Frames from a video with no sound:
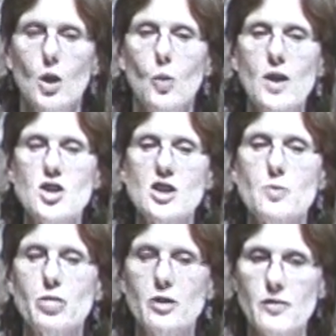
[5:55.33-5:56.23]
which is
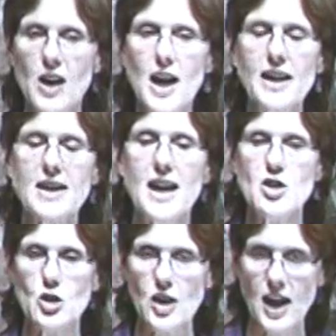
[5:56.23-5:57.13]
provide
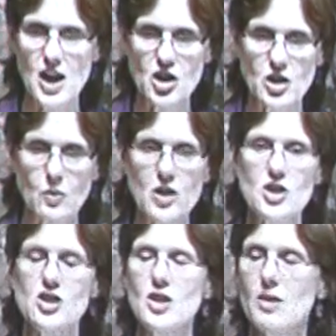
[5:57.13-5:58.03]
education, which
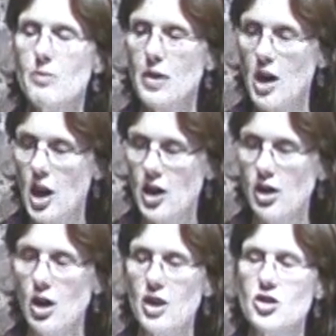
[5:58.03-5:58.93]
is to impart
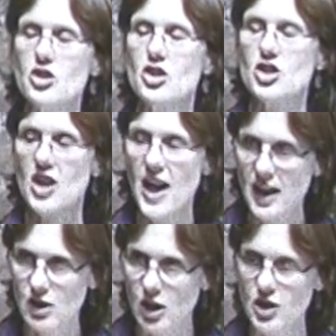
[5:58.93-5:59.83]
knowledge, to share
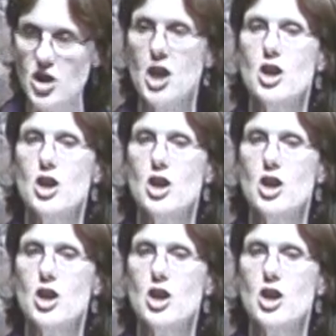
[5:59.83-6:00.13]
knowledge,